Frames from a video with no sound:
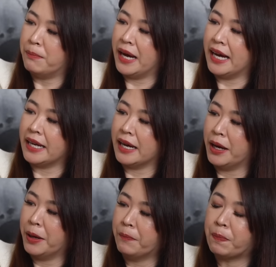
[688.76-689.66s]
but
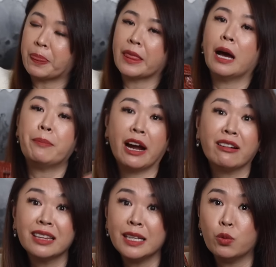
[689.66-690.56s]

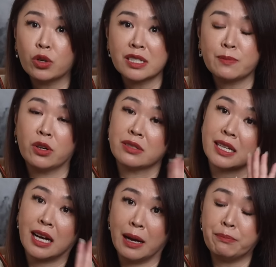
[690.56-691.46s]
apparently water spots
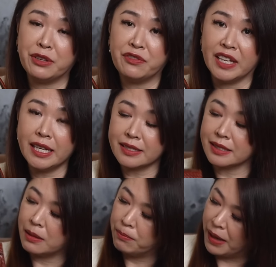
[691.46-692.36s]
can't be
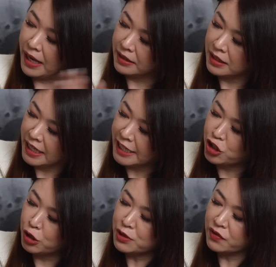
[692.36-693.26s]
fixed. But in
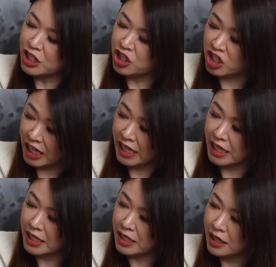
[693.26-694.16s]
terms of the
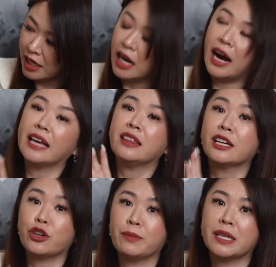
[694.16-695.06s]
sheen, I
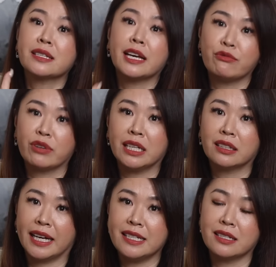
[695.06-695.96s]
think Hermes can
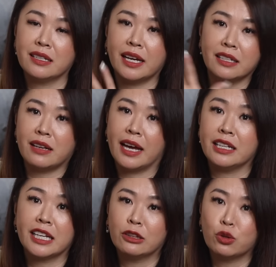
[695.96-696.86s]
reglaze it and
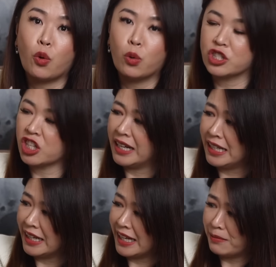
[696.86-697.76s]
it can look all
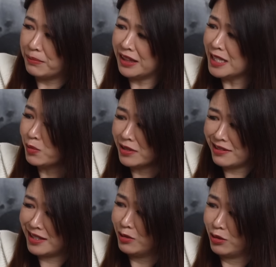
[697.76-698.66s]
shiny again. But this one
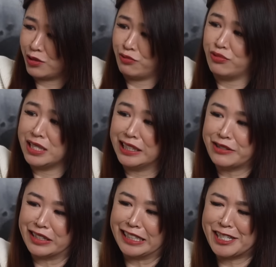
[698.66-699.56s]
still looks really,
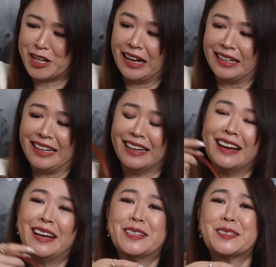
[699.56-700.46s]
really shiny.
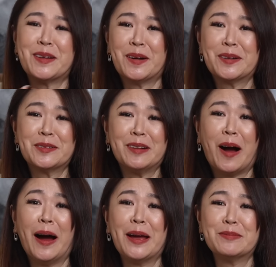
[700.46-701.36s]
So
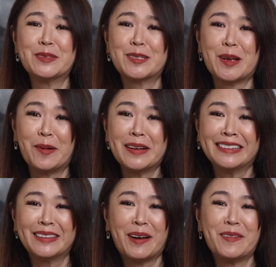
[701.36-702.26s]
I am so
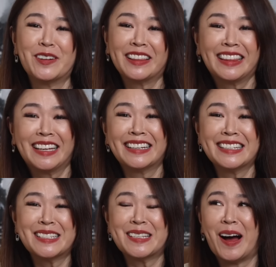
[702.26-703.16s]
in love with
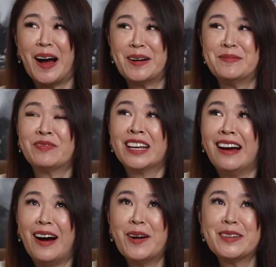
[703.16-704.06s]
this.
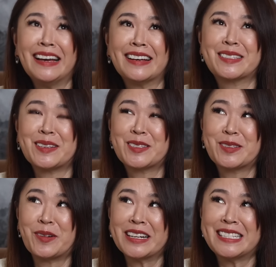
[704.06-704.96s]
Oh yes,
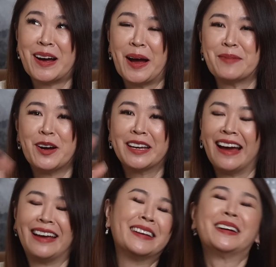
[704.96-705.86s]
story time.
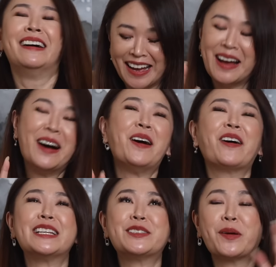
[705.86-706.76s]
Okay. All
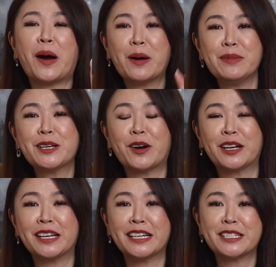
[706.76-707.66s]
right, so hubby
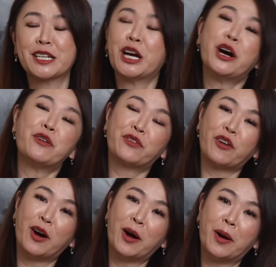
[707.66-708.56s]
got it
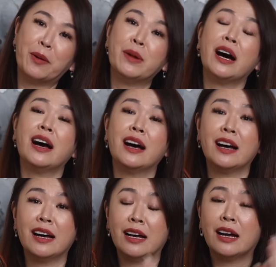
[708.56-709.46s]
from
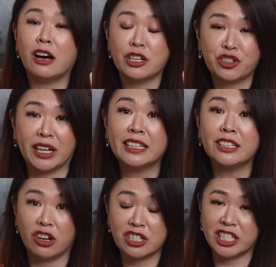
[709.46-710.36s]

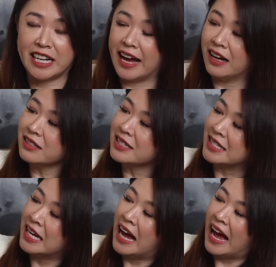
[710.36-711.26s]
Australian auction
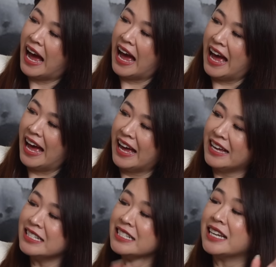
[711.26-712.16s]
house,
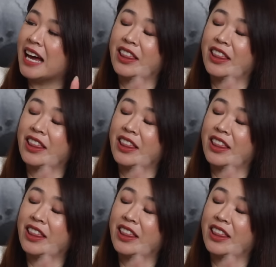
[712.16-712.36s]
and